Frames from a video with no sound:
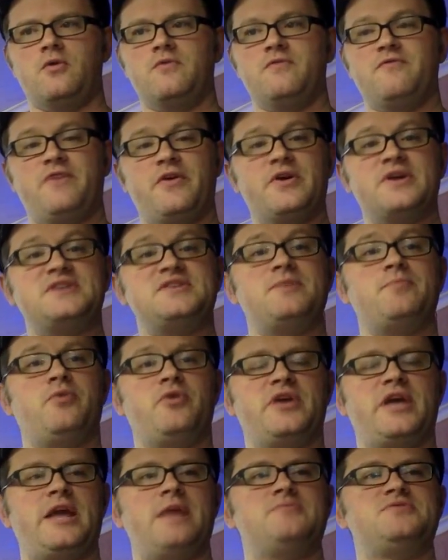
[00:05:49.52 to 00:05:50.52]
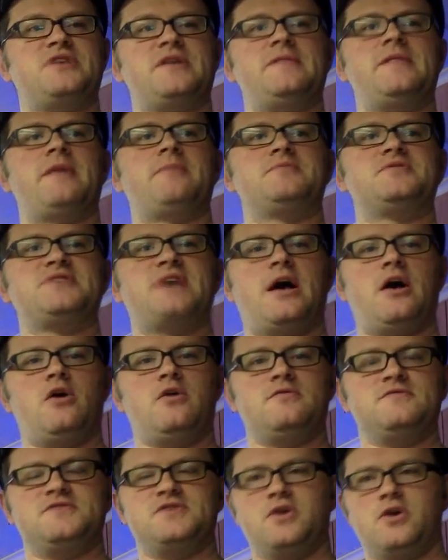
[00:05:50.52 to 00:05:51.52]
very simple games in
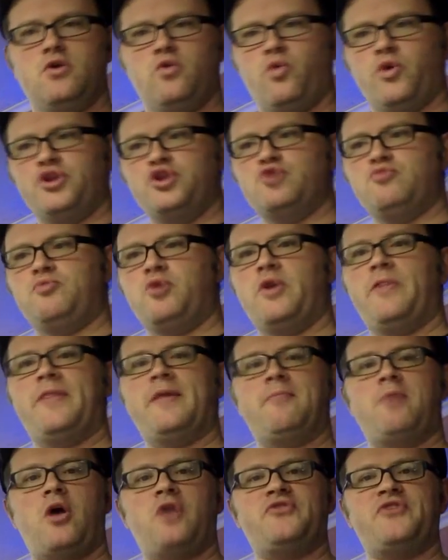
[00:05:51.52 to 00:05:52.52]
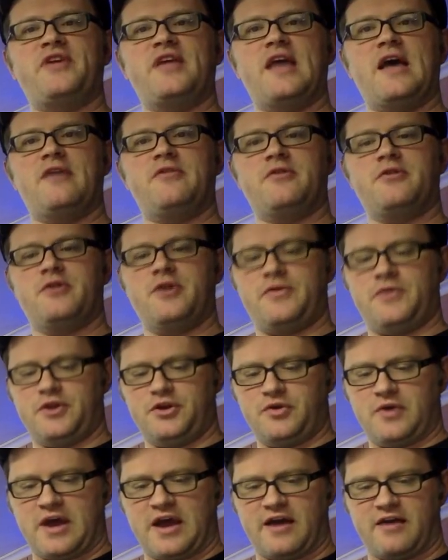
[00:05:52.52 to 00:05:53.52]
themselves, when you put them all together and then
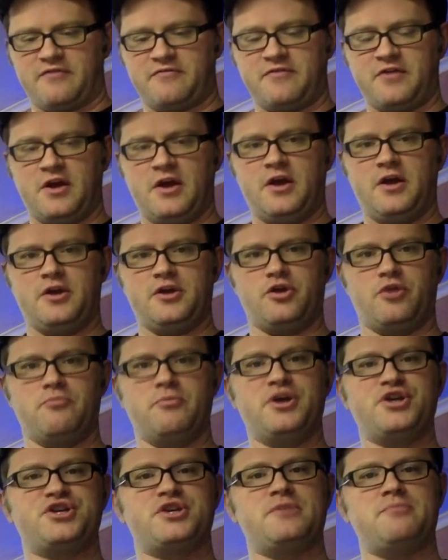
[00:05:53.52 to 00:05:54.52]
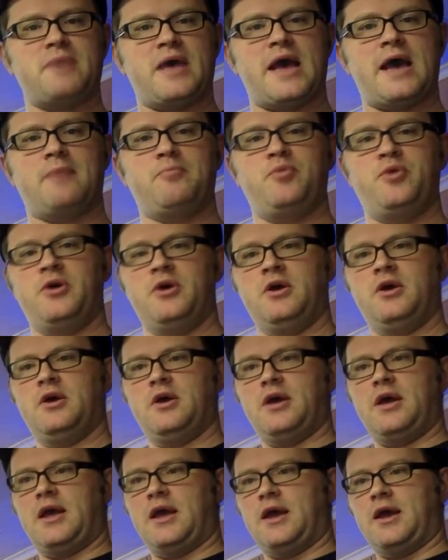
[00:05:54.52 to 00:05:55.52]
you have your mission map
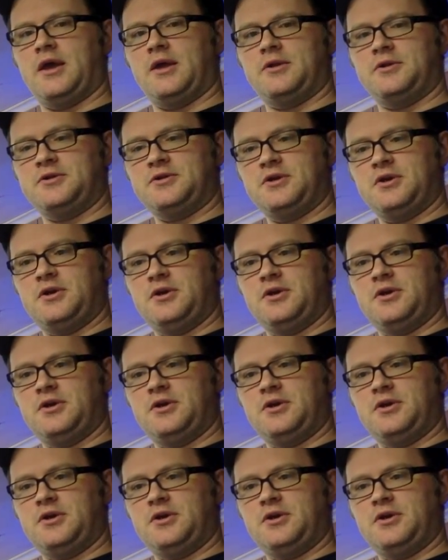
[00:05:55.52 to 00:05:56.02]
and